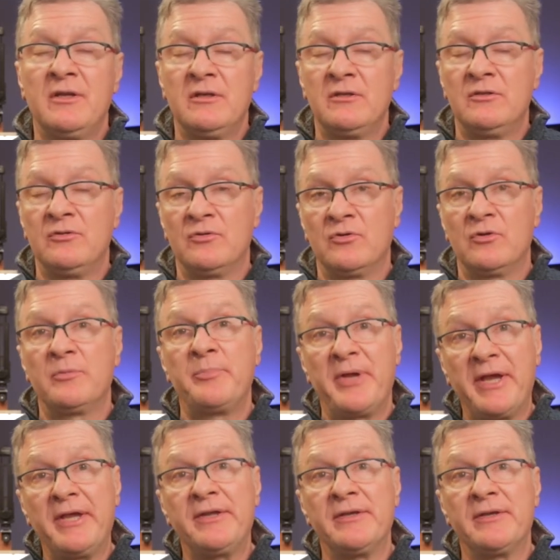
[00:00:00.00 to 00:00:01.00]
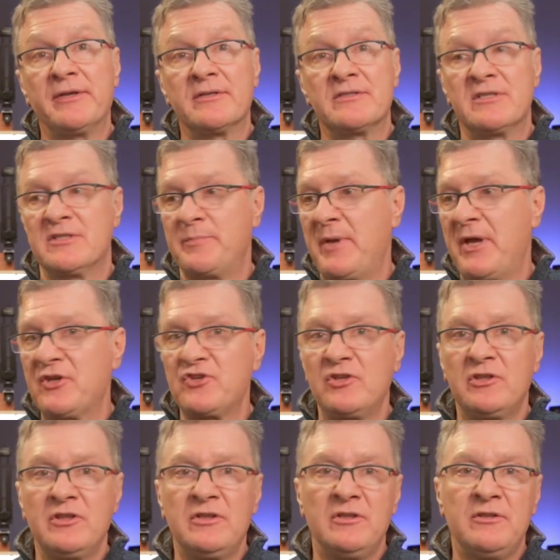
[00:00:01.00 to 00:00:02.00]
your paintings,
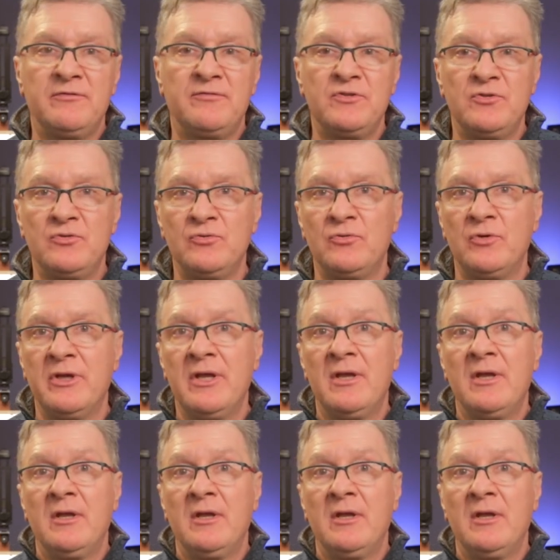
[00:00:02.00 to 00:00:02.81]
especially if you,